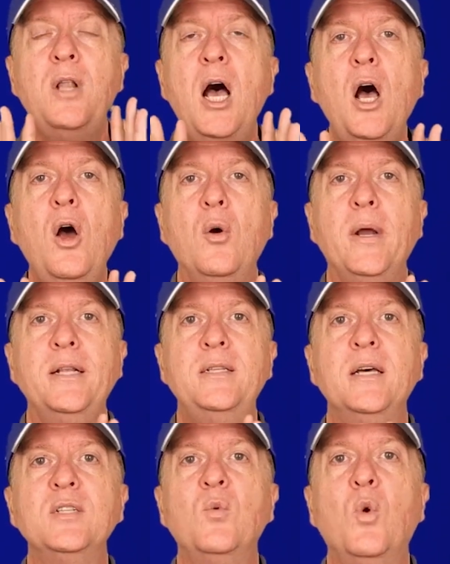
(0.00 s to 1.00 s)
No, it
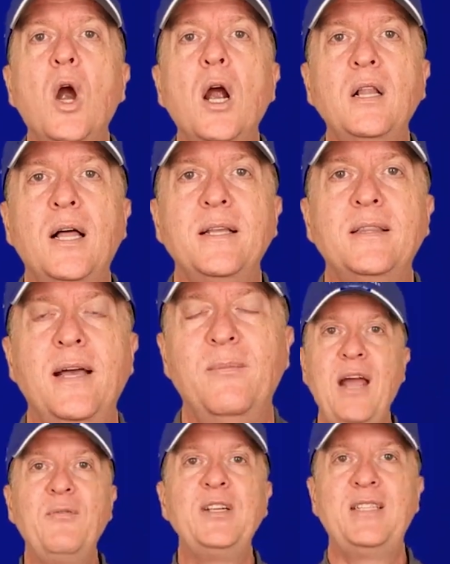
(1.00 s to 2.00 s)
doesn't work like
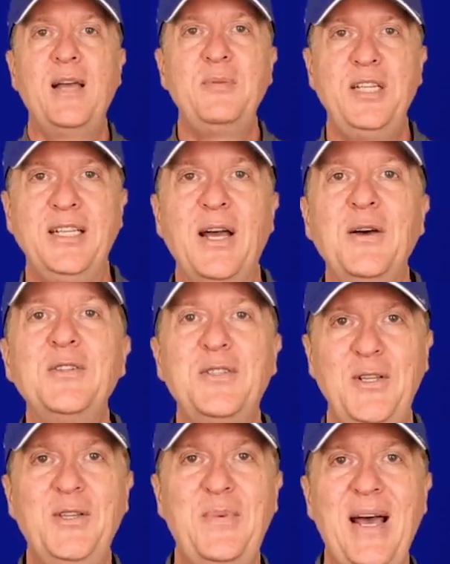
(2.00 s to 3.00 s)
that. Every time she goes
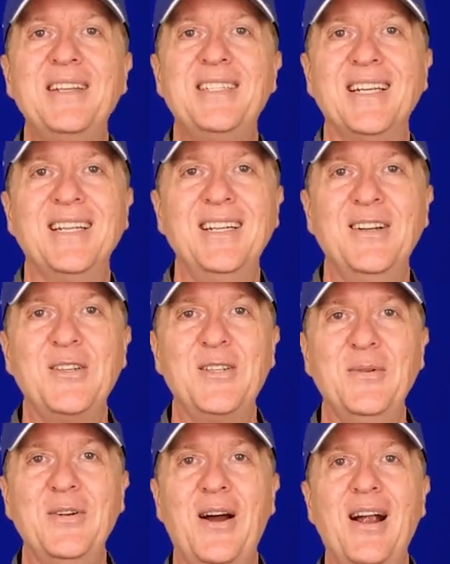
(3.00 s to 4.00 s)
to the Bad Chicken Dinner
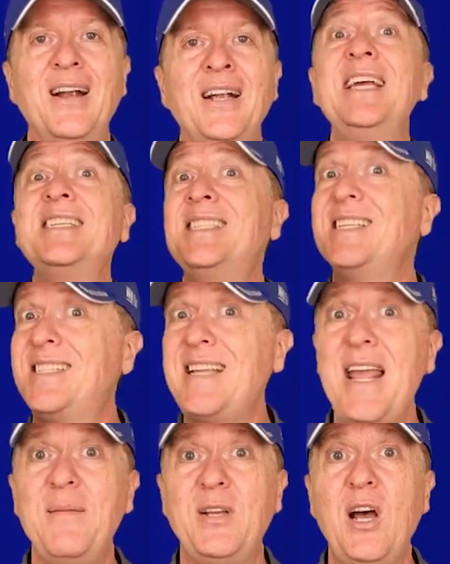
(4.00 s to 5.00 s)
seminar, it's the
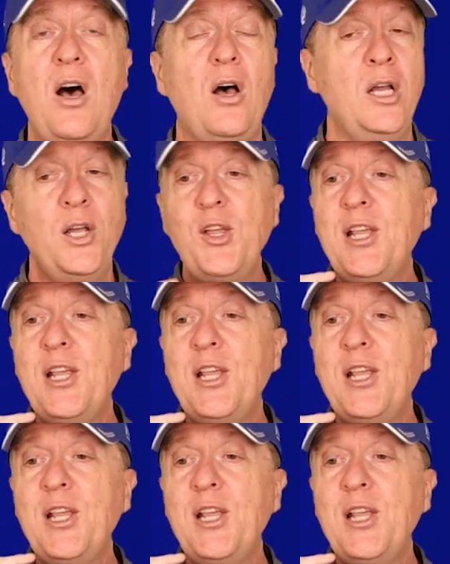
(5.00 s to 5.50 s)
same call.